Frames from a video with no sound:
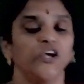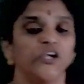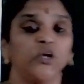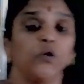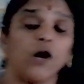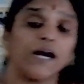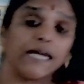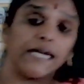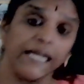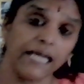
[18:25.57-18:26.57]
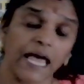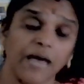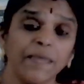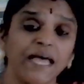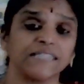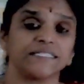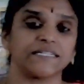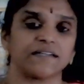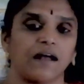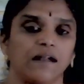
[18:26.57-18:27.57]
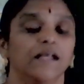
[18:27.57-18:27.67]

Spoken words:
You are getting hemiacetal.